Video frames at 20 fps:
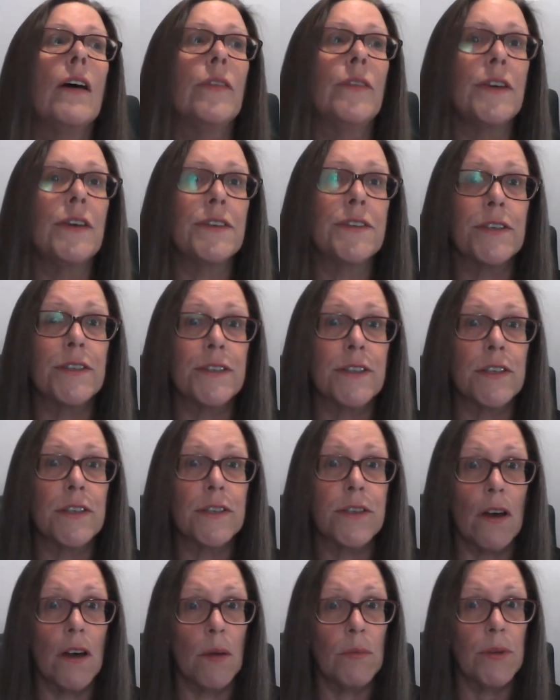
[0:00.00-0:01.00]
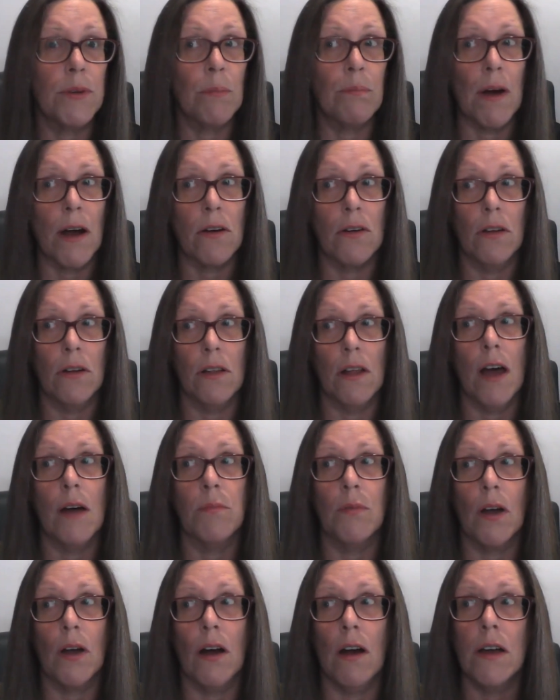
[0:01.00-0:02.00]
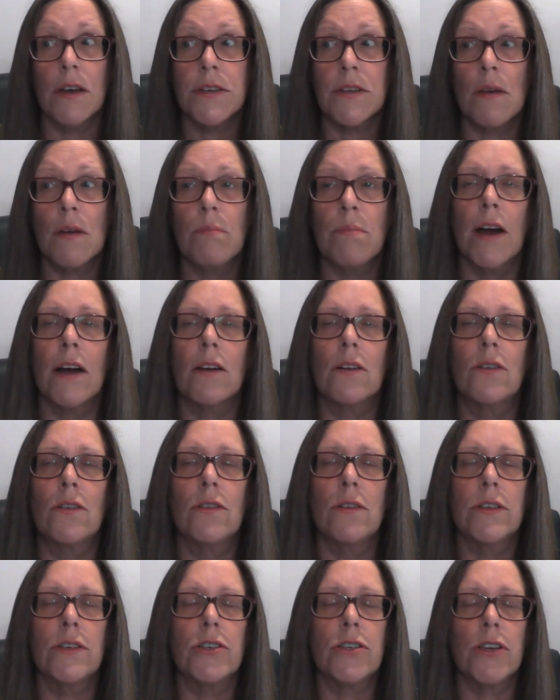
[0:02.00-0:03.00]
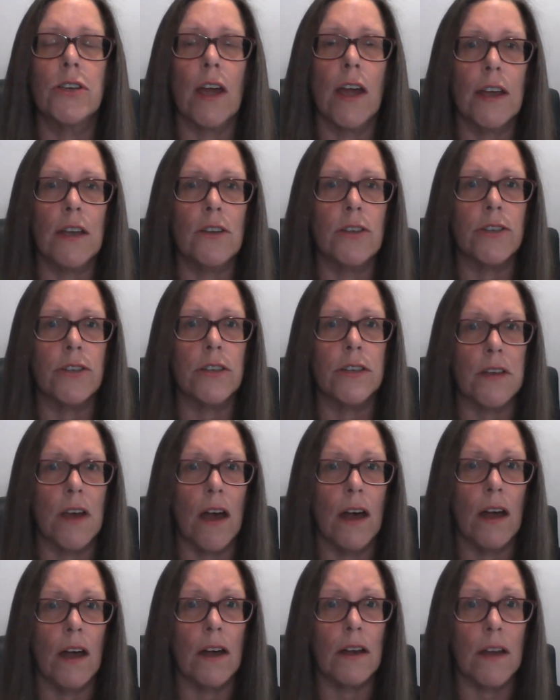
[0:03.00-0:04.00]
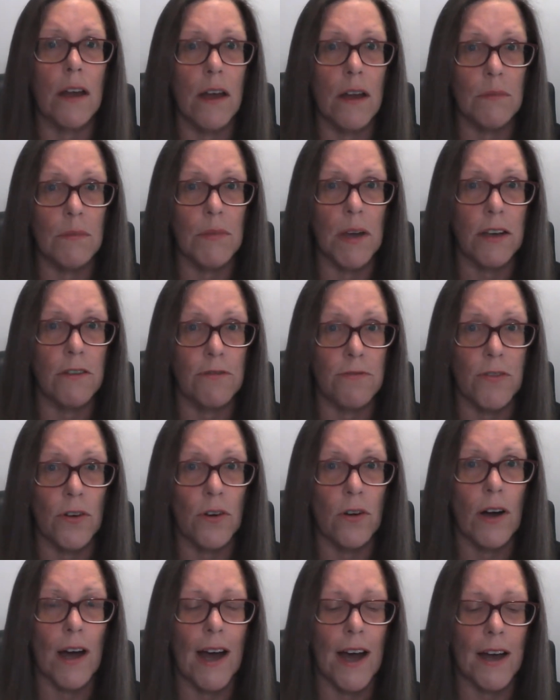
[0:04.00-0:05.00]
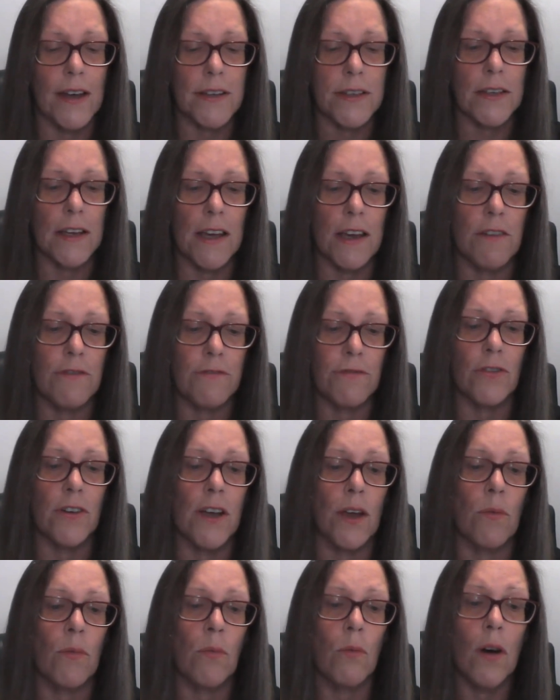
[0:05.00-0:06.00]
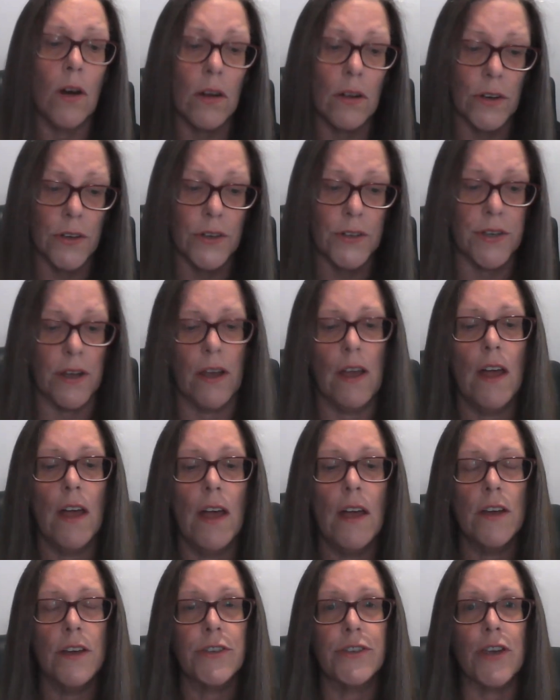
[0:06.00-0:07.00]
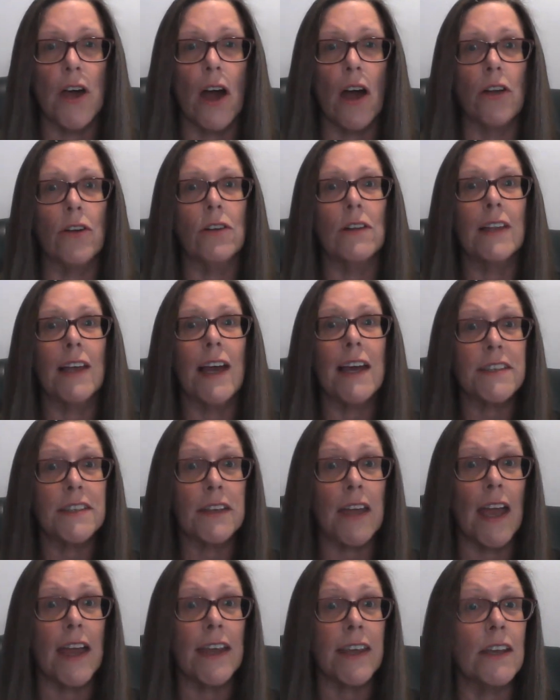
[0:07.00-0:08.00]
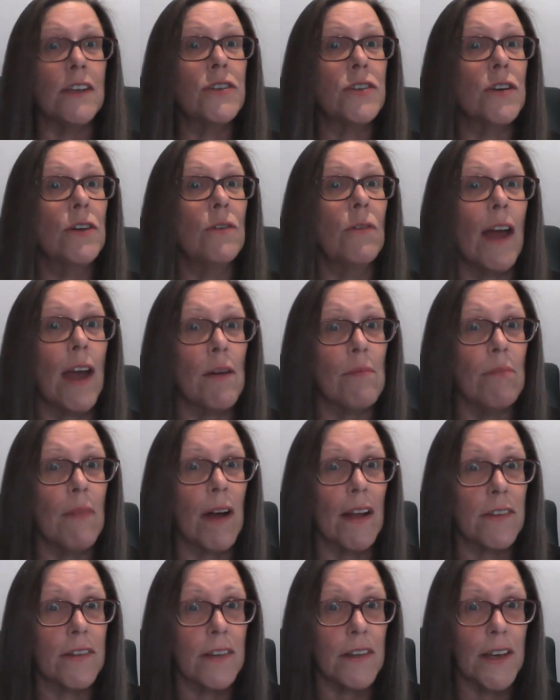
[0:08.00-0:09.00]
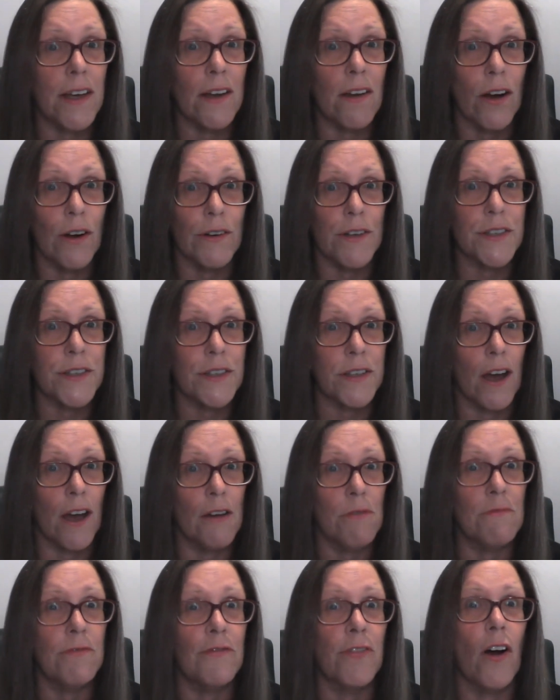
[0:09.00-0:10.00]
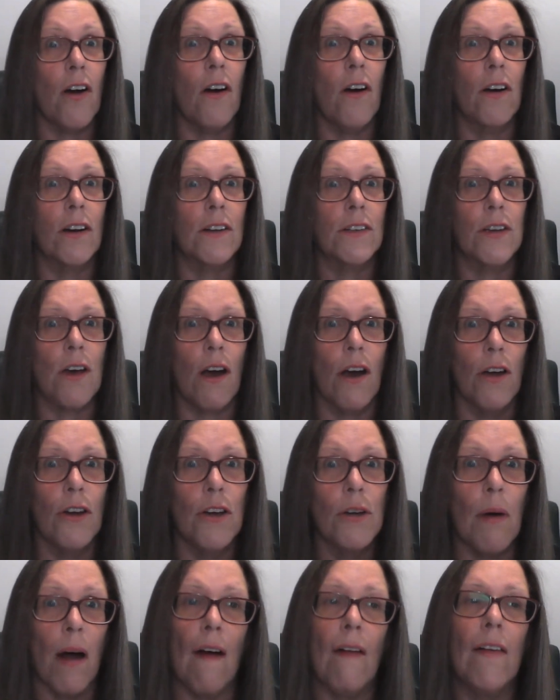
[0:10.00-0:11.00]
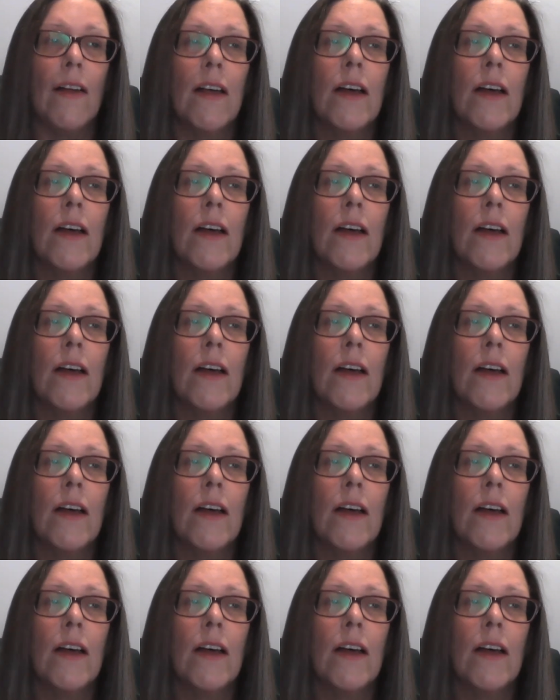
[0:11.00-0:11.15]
this is the time to buckle up, guys, but good changes are coming for us if we want. So let's get into our monthly horoscope for October.